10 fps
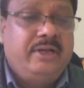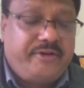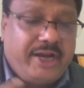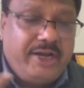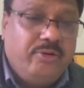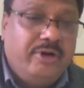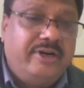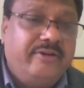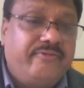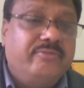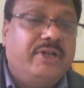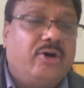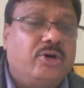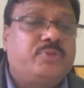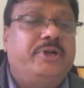try to learn from the
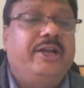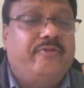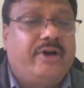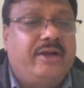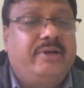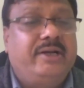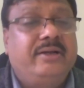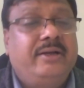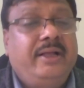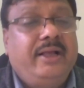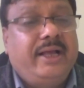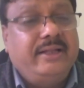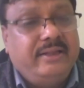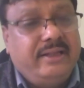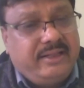hospital environment
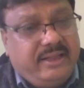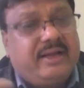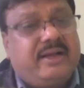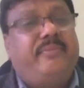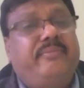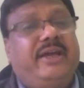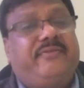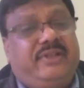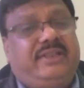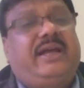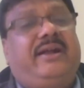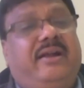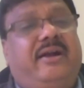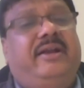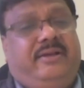and then they come back with that
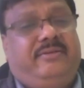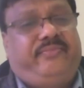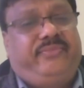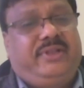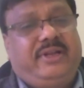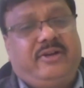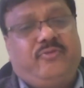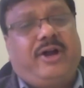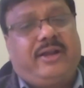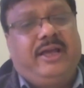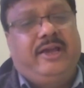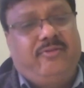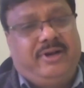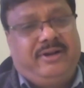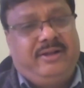learning that what i have
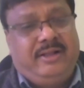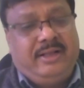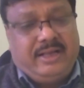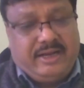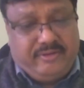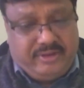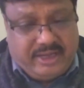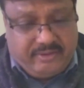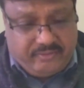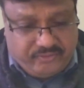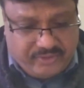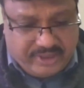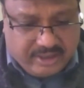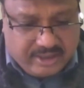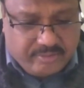learned and then
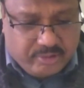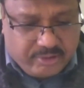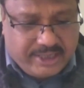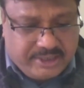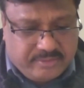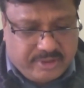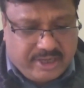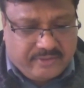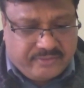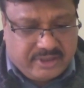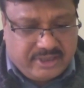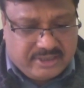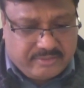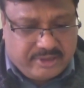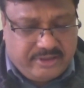when they come to ihmr after their
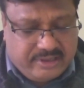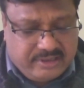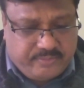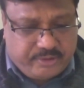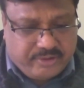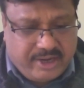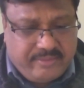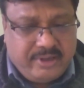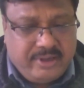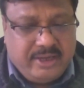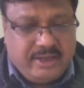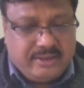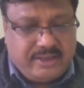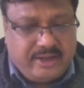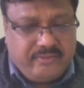summer internship program
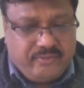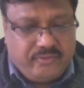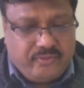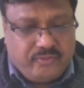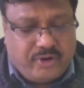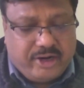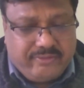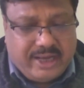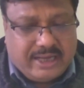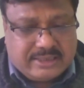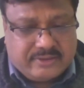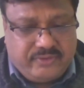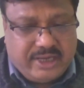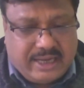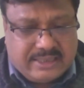then what we ask
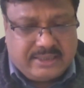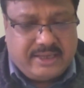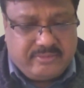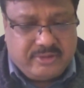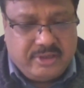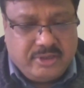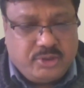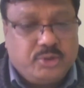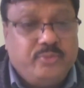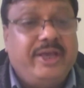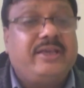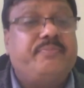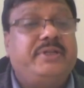we ask them to make a